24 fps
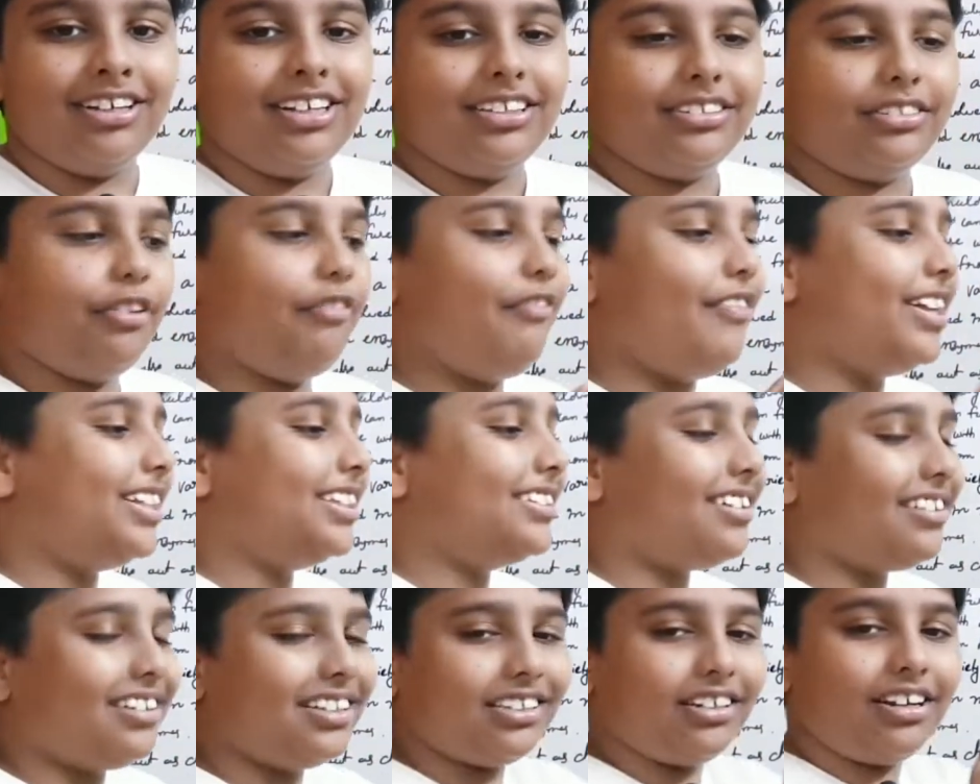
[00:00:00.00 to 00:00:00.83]
So
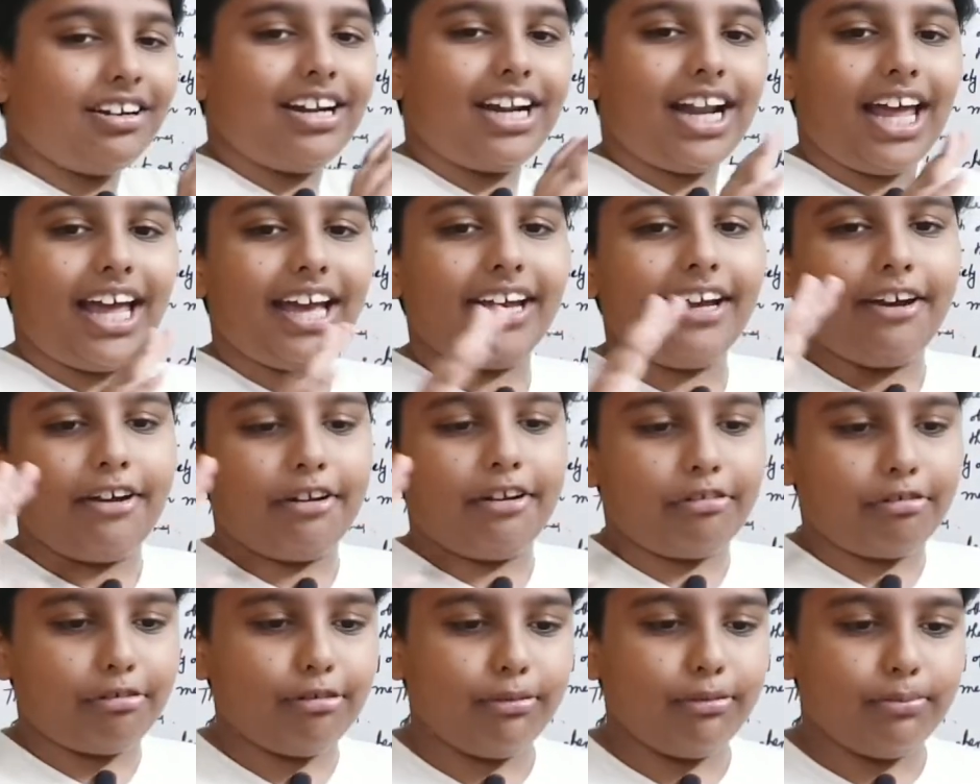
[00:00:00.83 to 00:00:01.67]
vesicles are like
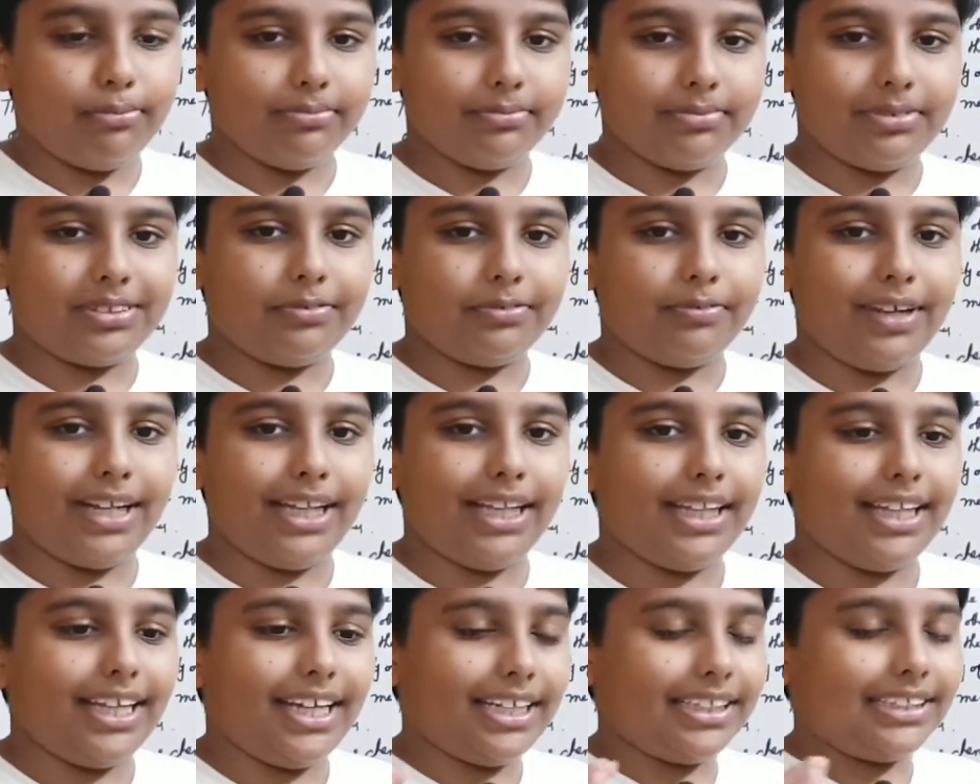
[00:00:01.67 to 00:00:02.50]
rooms
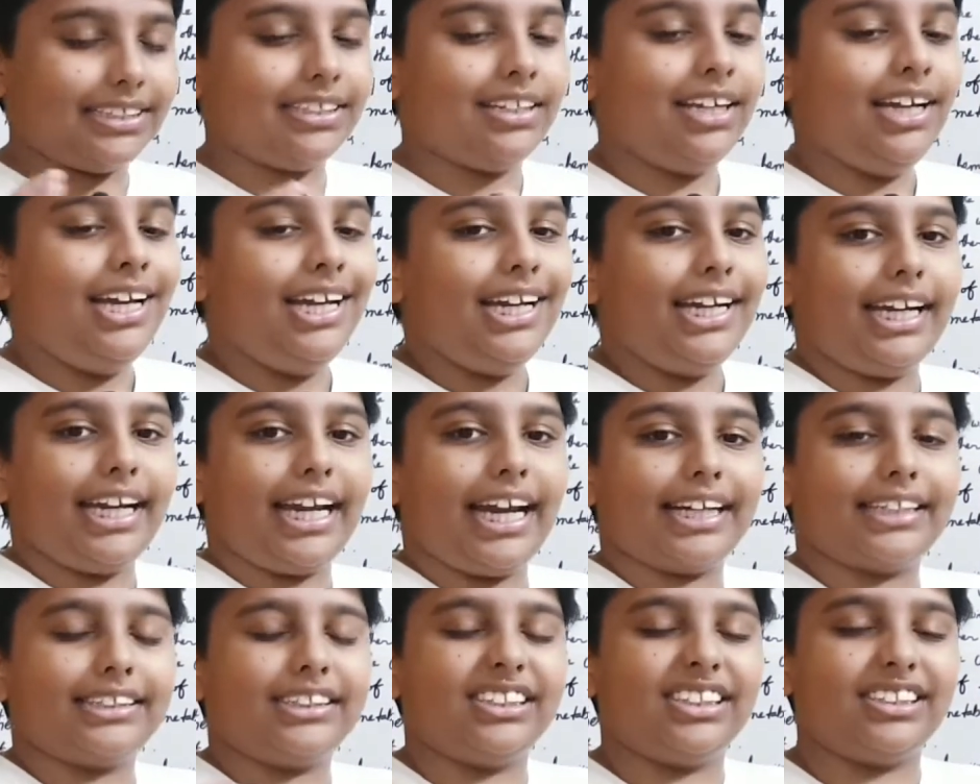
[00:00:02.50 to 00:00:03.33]
when these
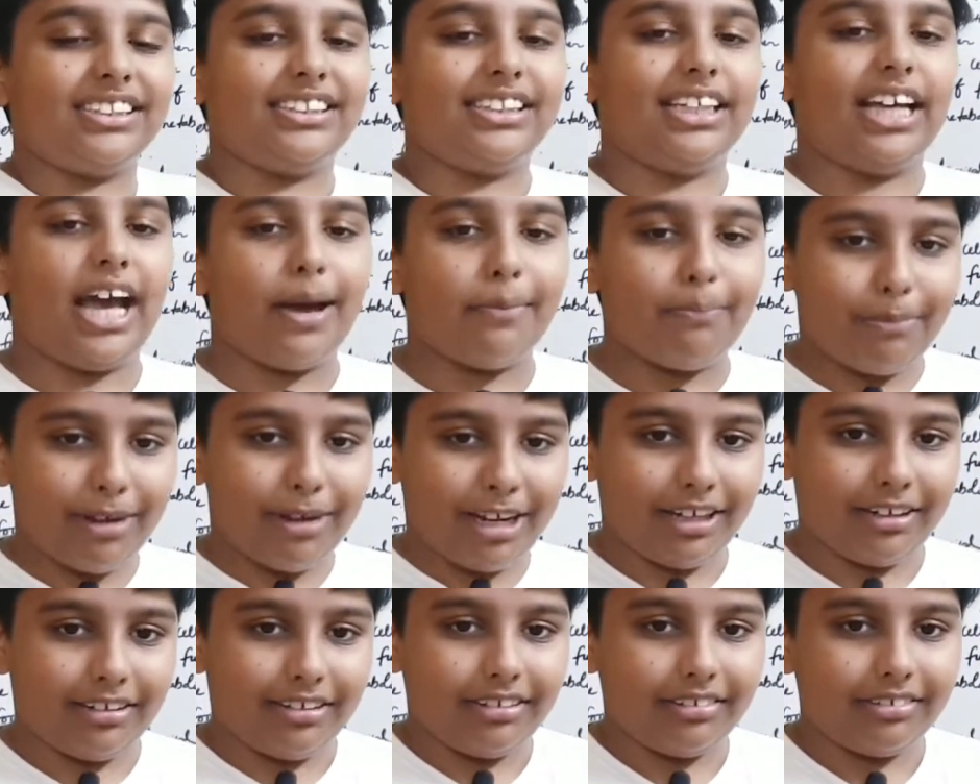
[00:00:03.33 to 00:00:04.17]
reactions
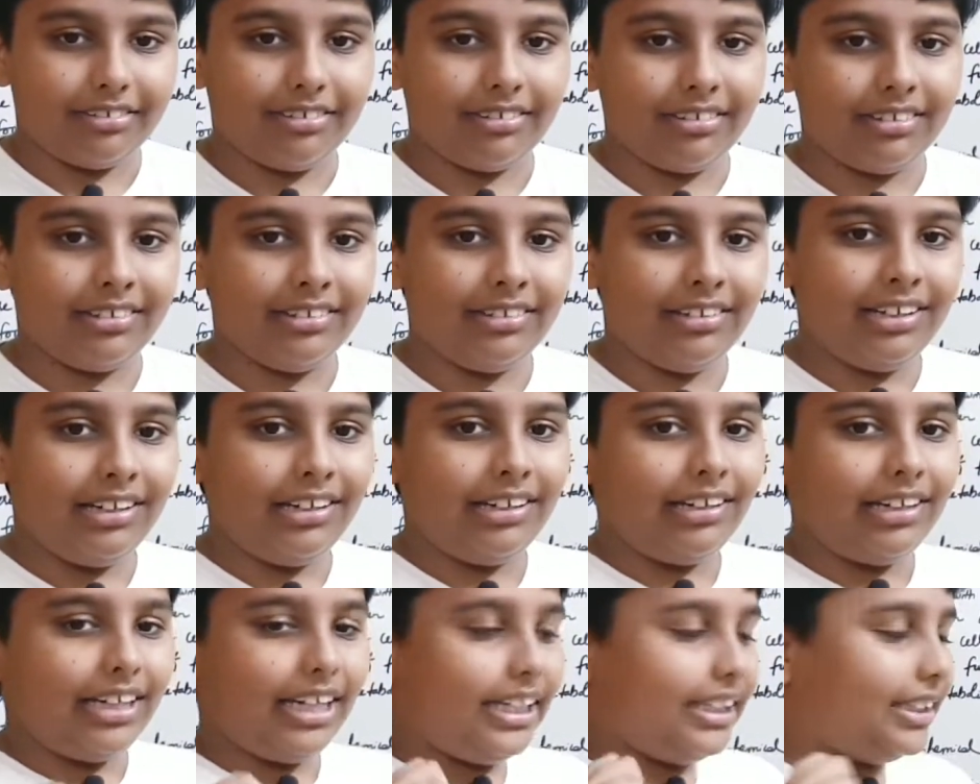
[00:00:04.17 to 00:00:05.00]
happen
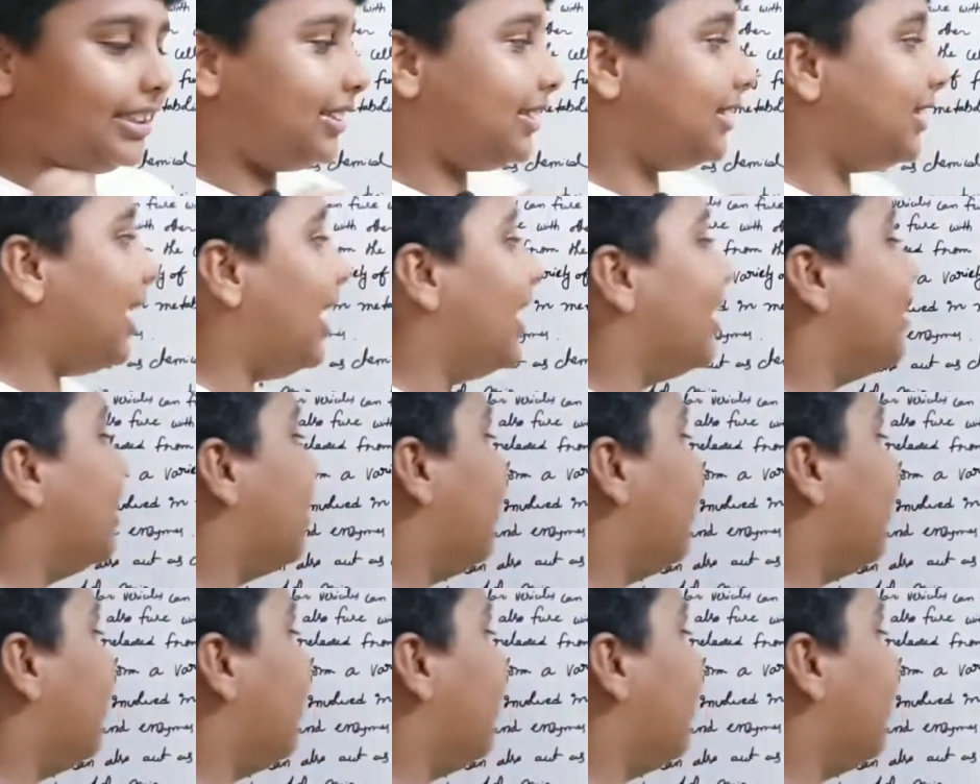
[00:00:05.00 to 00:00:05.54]
inside the